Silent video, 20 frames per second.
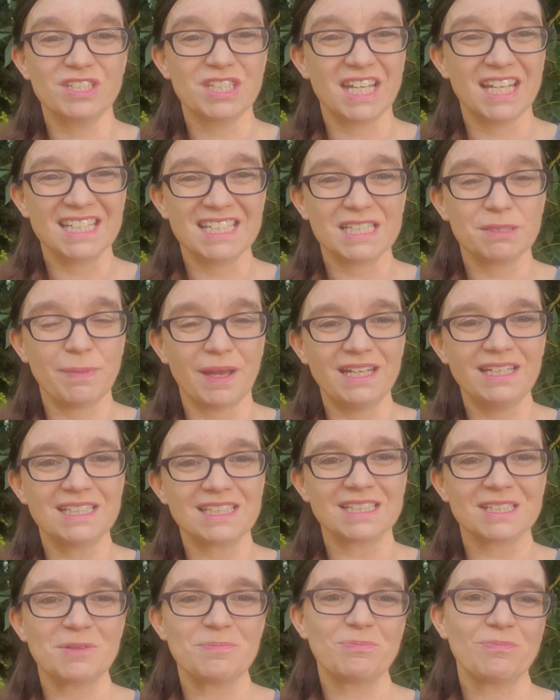theatre
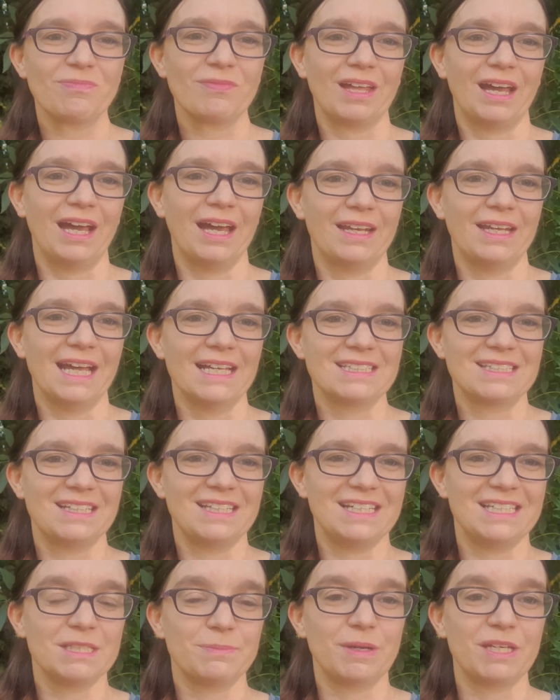space, and as a
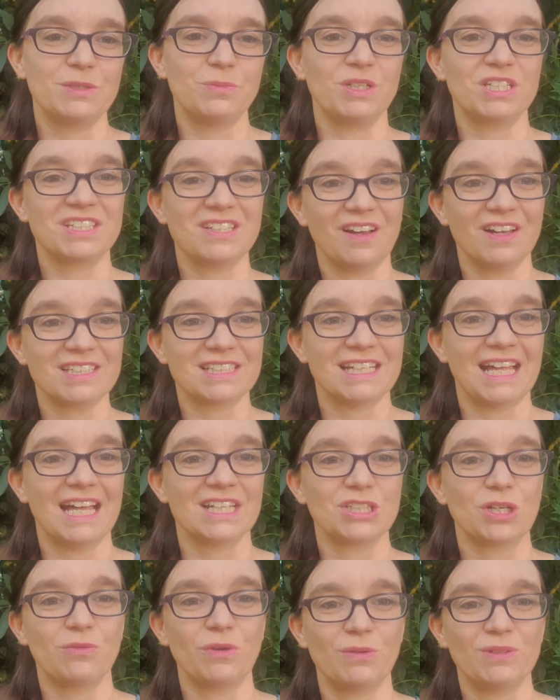theatre space which does and
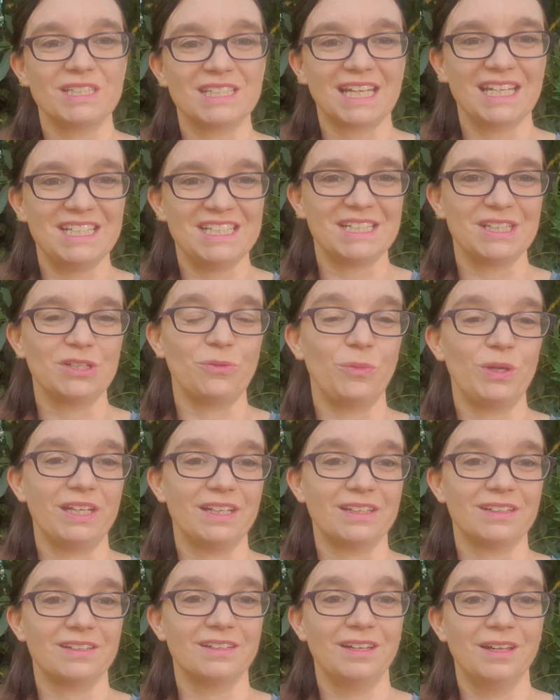has our own staging that we
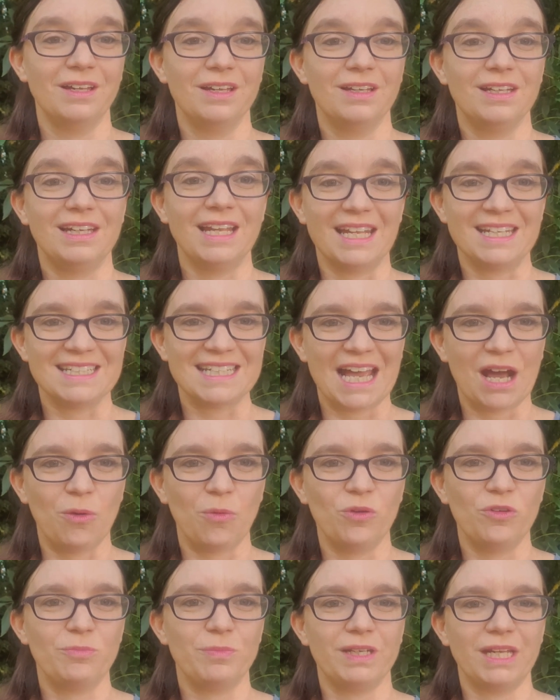can lend out,
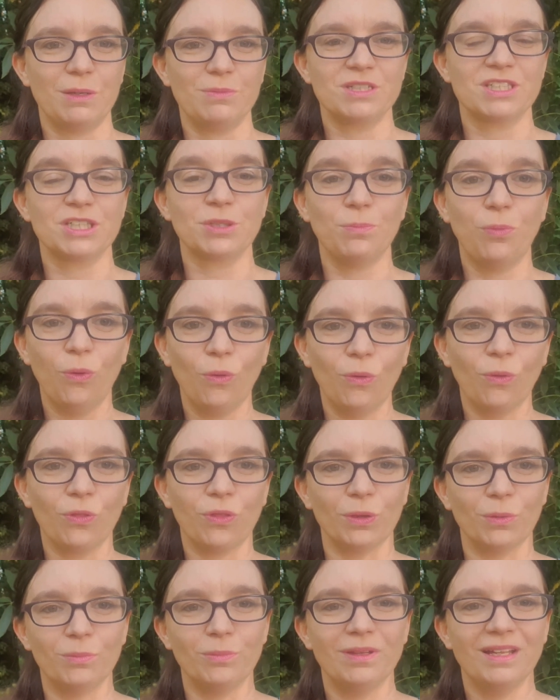we've been able to support
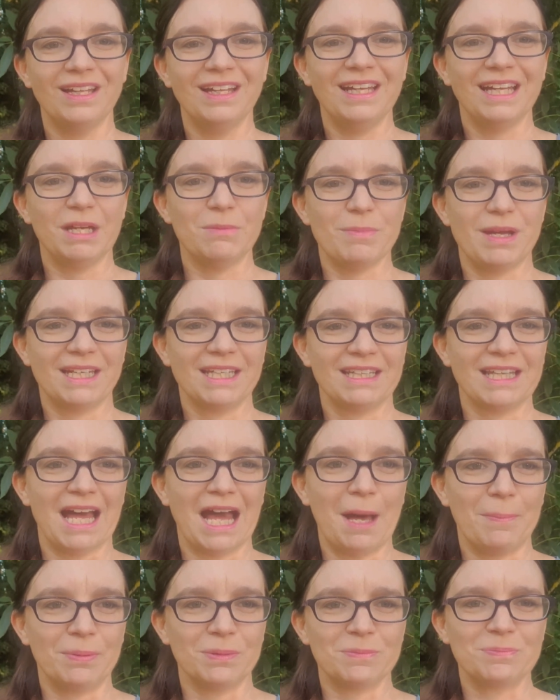them in making that
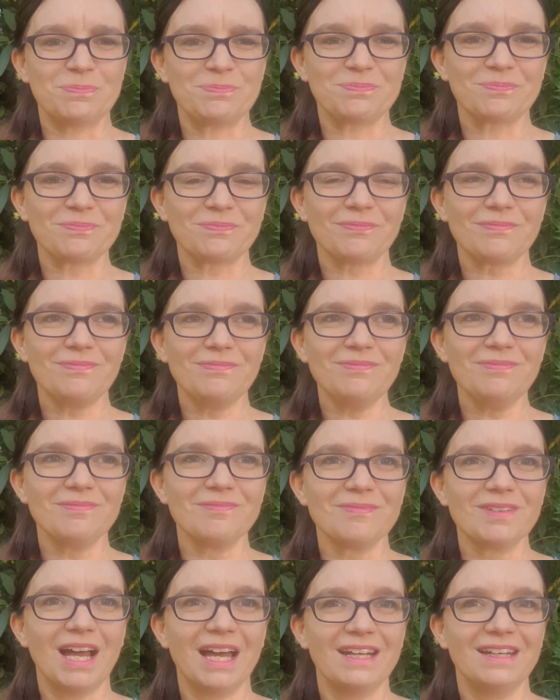happen.
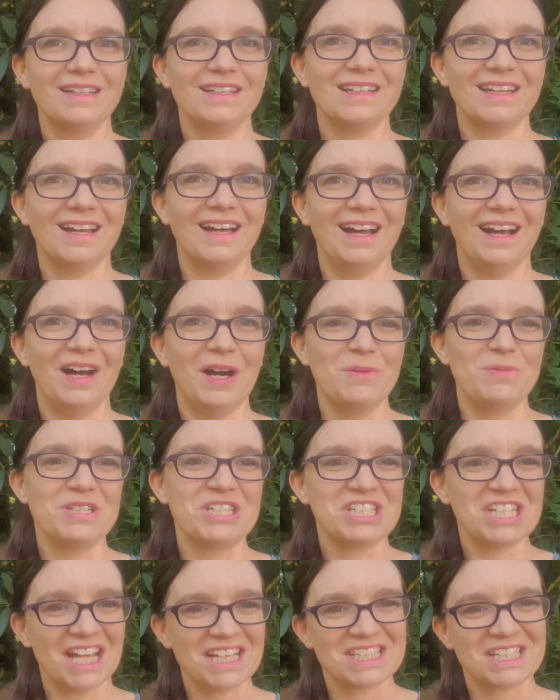And I was
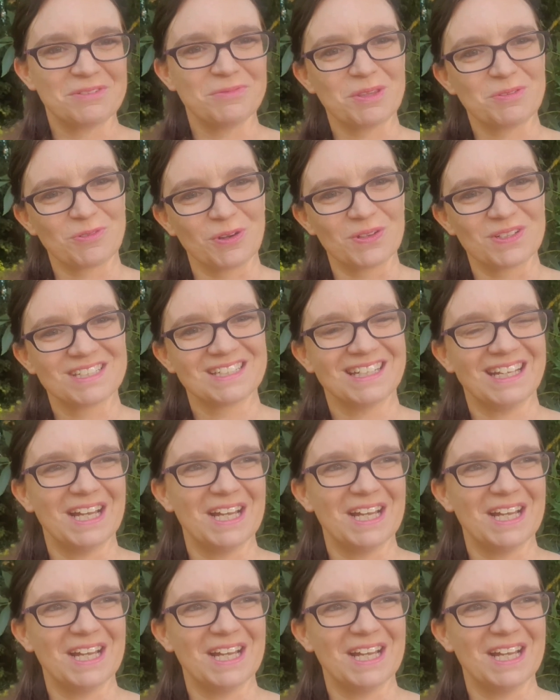chatting with Rod,